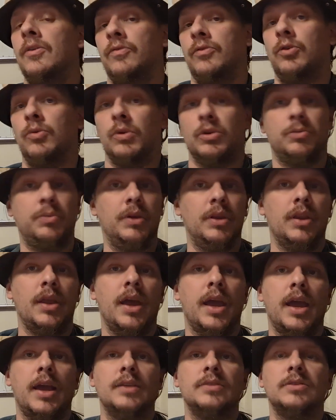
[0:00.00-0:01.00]
You want to be
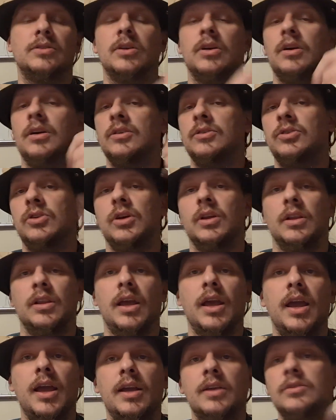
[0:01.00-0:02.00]
lay hands on, so you get
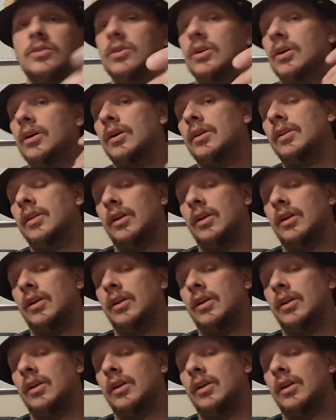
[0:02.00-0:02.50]
lay hands on,